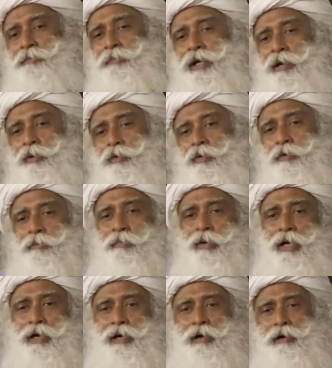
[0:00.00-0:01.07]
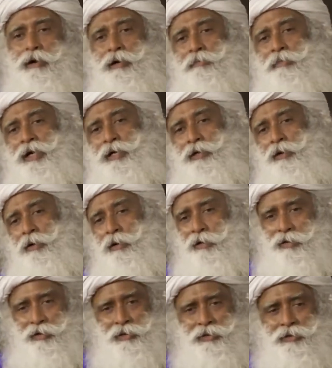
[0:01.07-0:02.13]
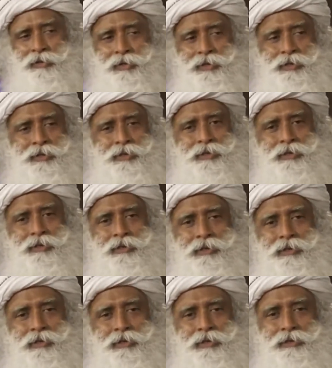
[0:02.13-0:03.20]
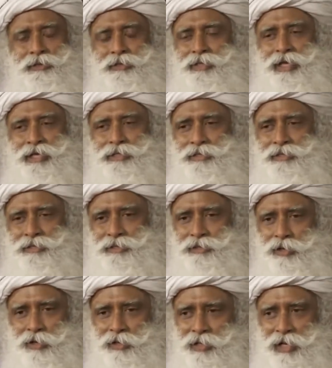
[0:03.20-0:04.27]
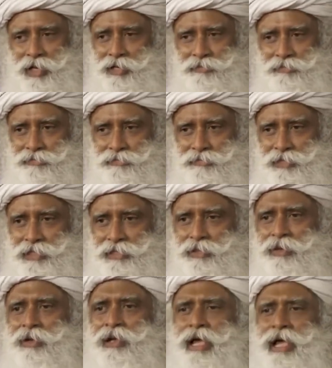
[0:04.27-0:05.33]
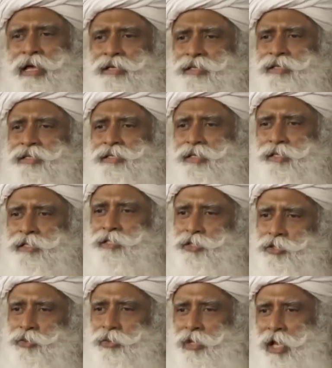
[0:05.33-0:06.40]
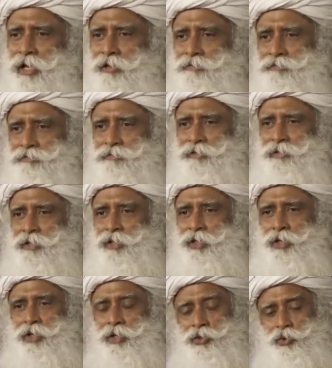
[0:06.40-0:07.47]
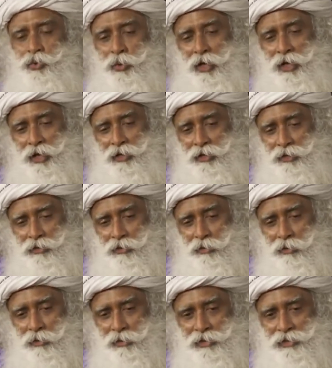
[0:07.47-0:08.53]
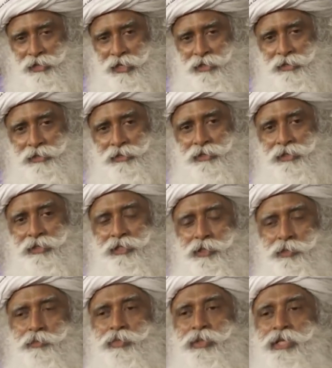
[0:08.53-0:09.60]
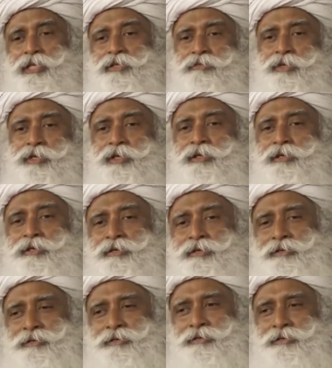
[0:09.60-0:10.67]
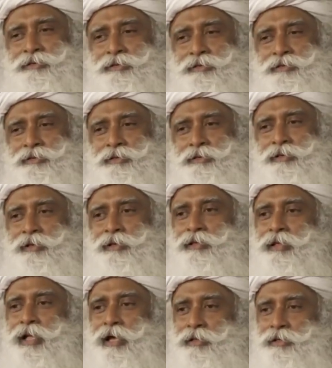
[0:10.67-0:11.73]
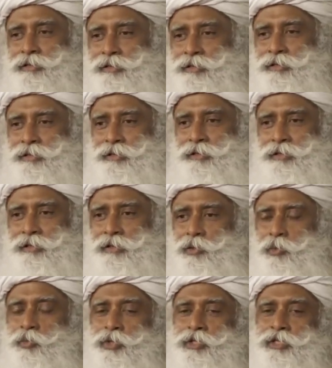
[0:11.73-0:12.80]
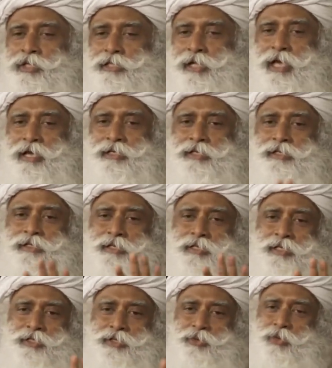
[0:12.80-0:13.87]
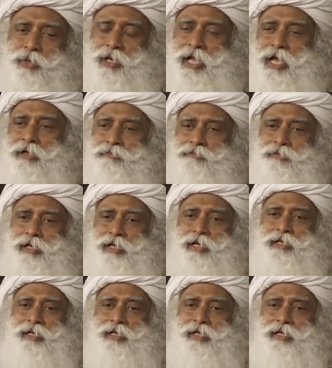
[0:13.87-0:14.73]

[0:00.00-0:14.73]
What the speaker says: my home, my car, my dog. That's not life. These are all accessories to life. You added all these accessories believing that with these accessories, your life will get